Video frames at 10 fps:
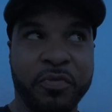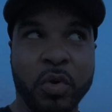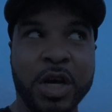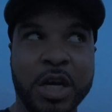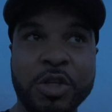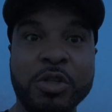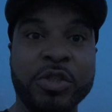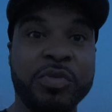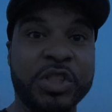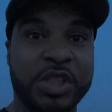We're gonna use
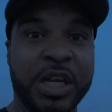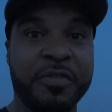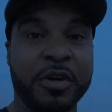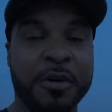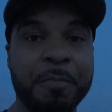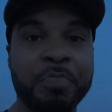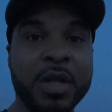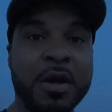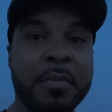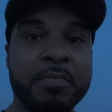the receiver,
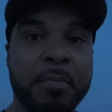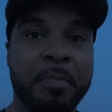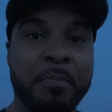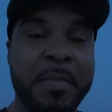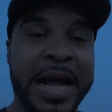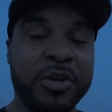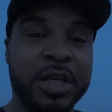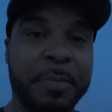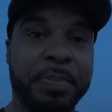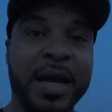
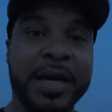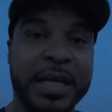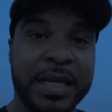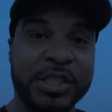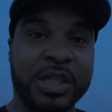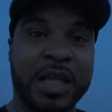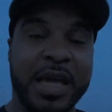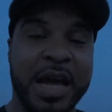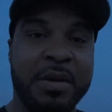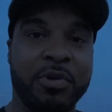manually plug it into the
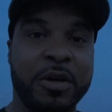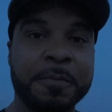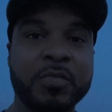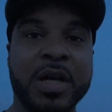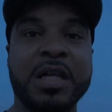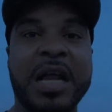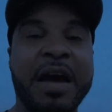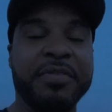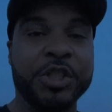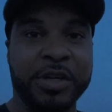camera, and then
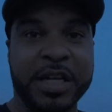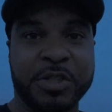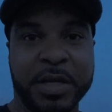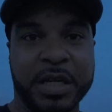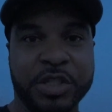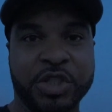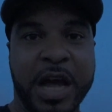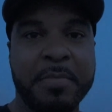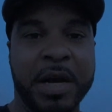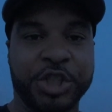have the transmitter
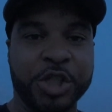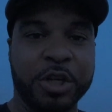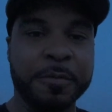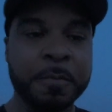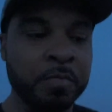inside my shirt.